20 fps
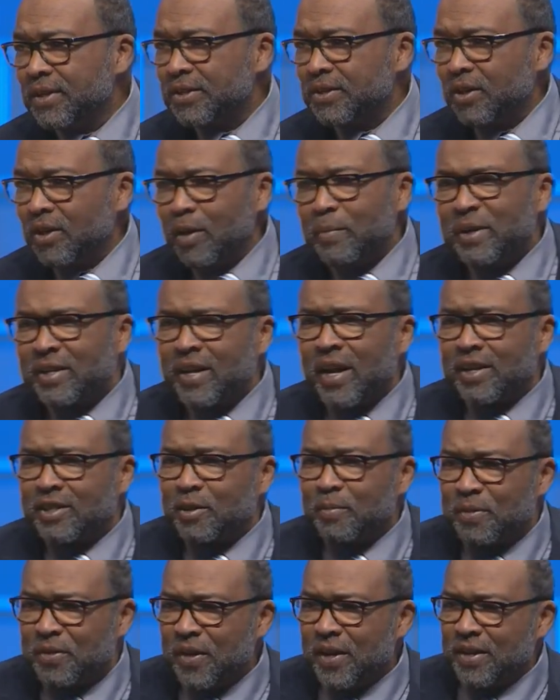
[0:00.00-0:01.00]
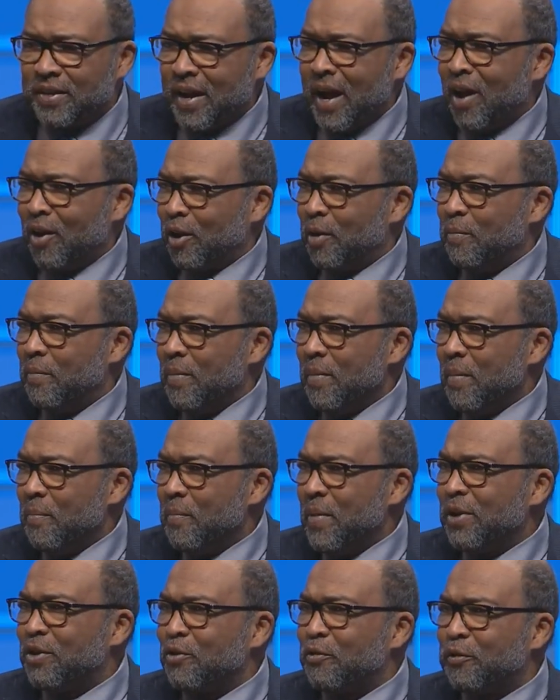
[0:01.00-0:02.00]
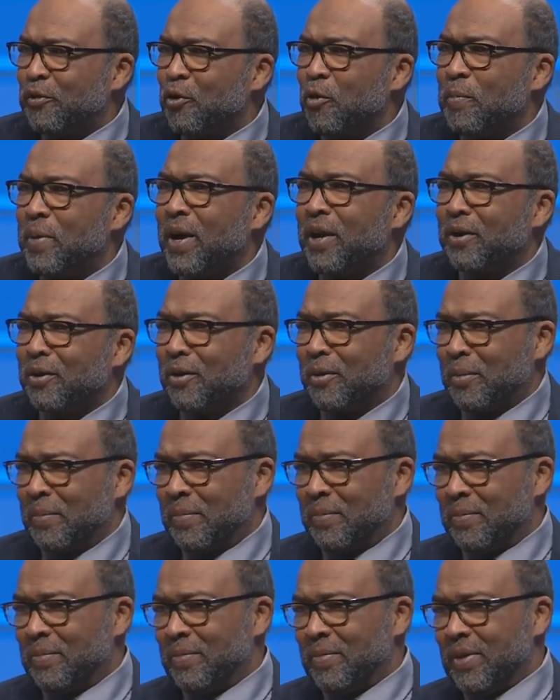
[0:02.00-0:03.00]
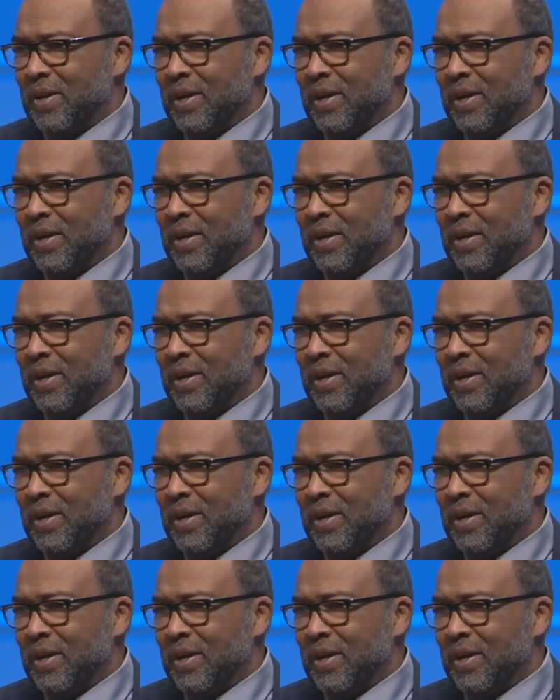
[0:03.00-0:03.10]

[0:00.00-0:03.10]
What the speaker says: So let me take some things out and make you feel better.